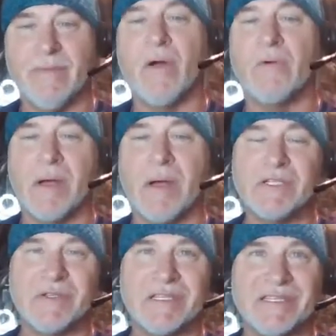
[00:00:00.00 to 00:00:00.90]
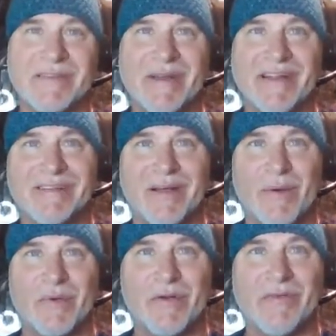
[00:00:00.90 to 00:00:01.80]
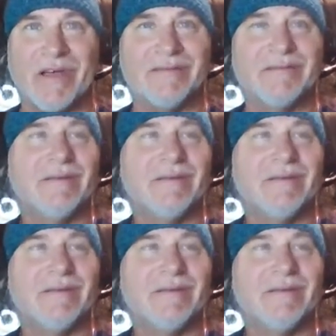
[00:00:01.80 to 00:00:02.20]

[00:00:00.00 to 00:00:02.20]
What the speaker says: I'll remind you in just a minute. I'll prove it.